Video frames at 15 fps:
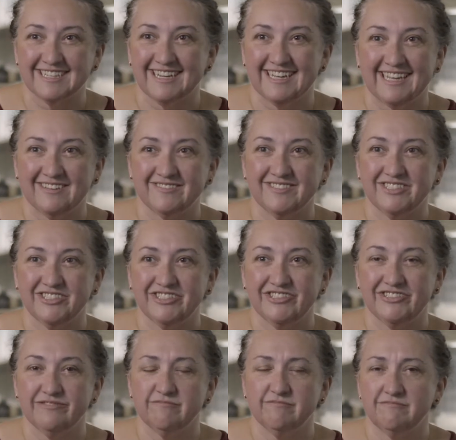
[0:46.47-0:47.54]
I have
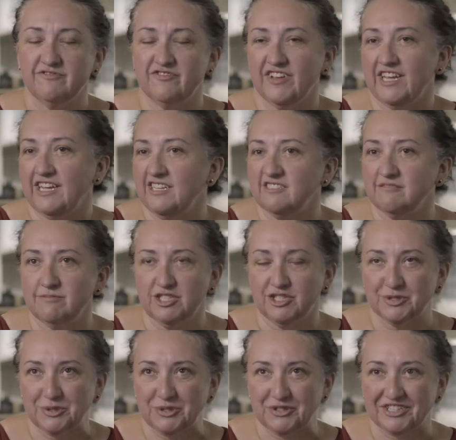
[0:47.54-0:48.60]
to feed
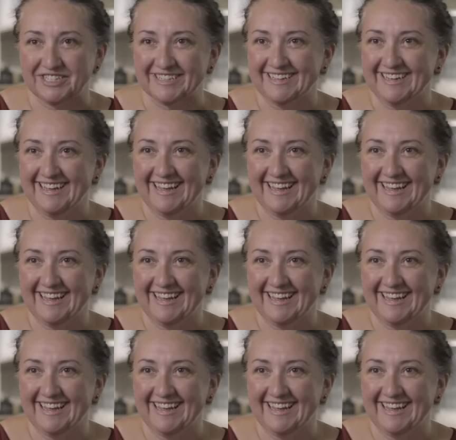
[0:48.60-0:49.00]
children.